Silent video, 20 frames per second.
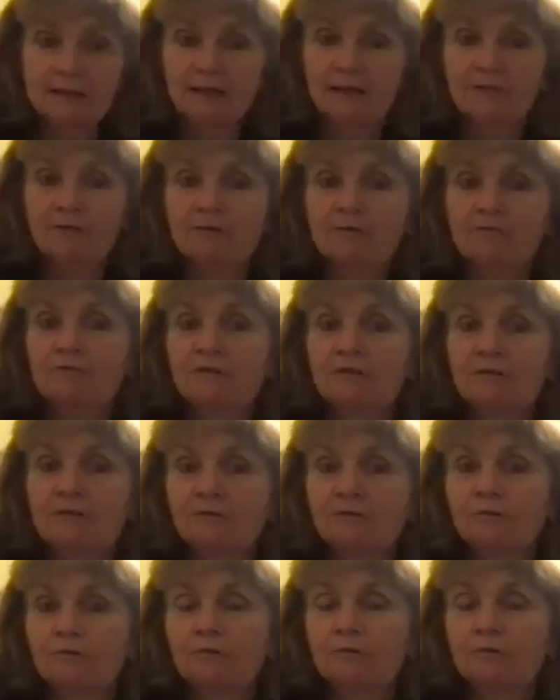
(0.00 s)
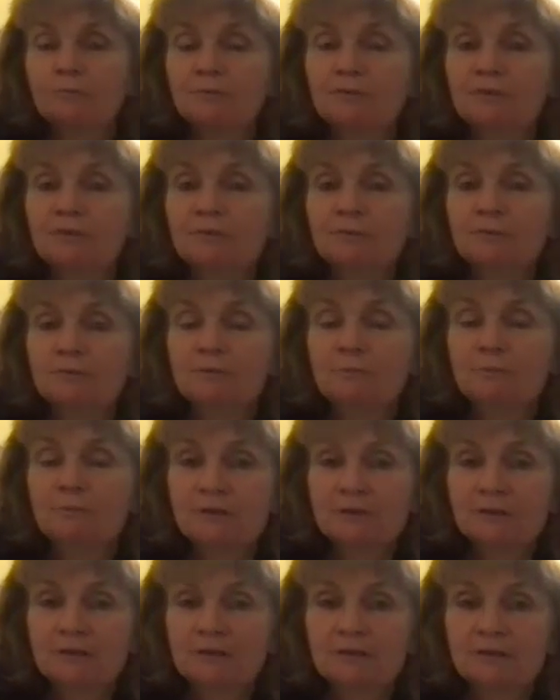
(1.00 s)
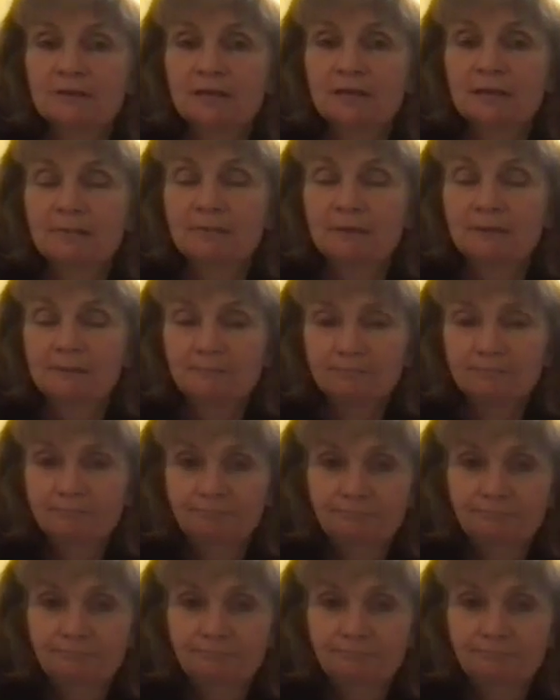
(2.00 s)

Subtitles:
together of the different groups through the prison statement.